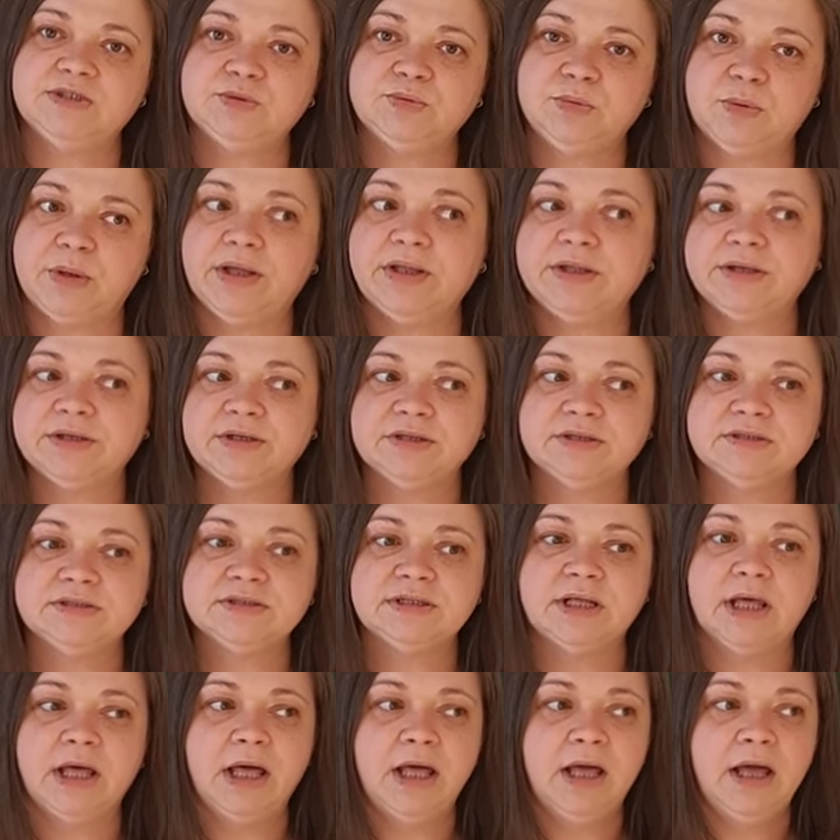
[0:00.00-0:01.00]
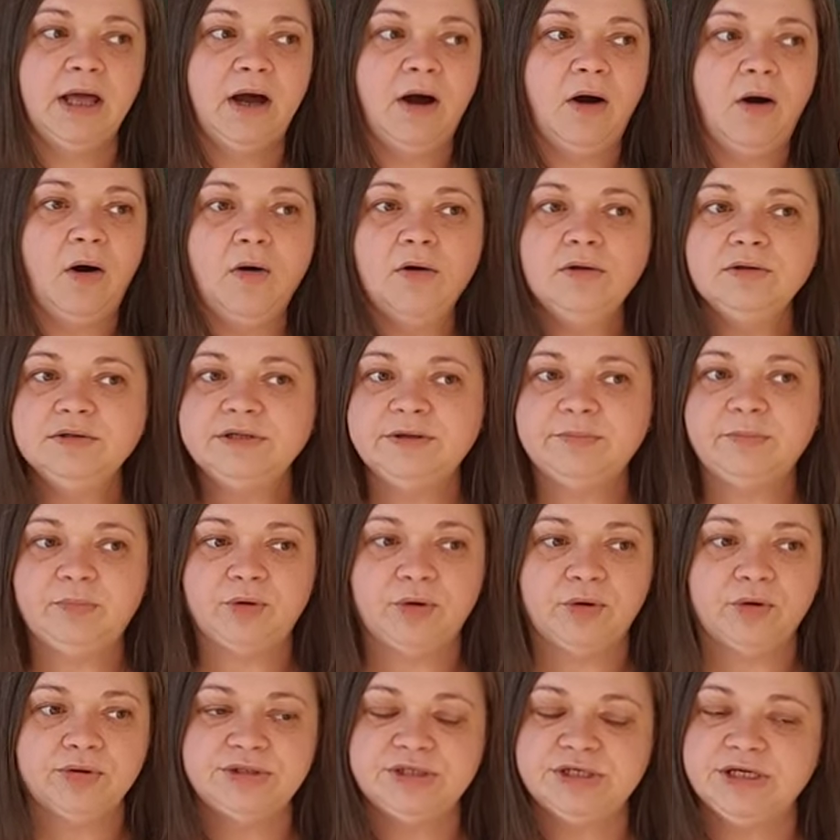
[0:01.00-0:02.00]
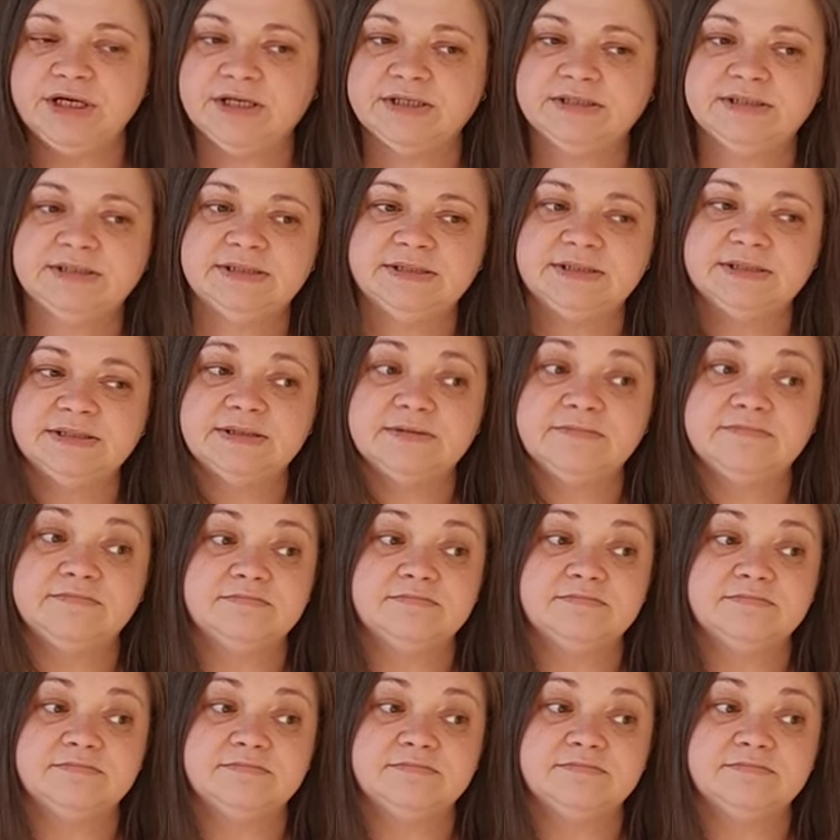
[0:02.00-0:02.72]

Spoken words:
sweaters. All the projects